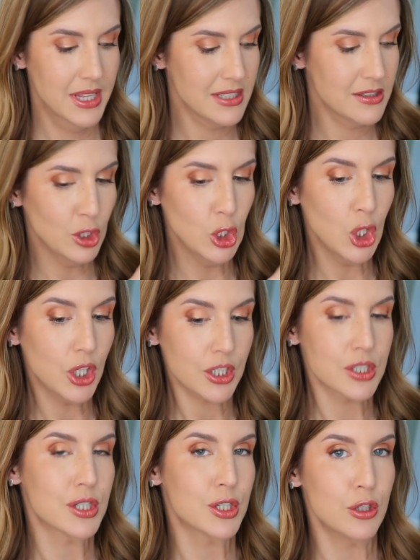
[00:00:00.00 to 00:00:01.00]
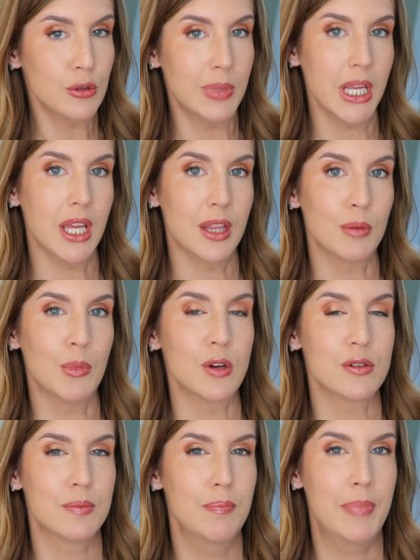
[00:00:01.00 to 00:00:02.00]
This looks to be the
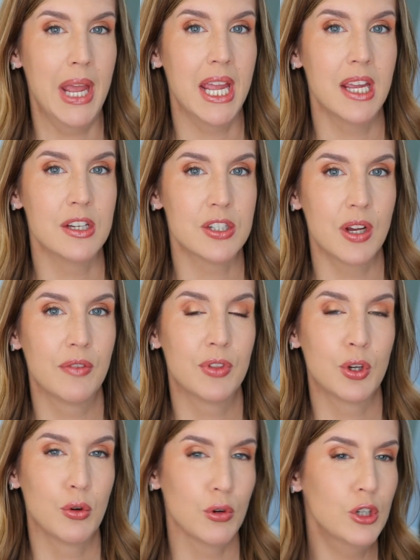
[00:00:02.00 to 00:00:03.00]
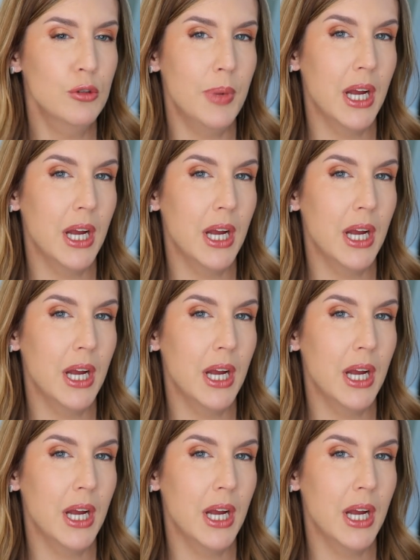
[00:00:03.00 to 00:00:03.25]
most beige of the group,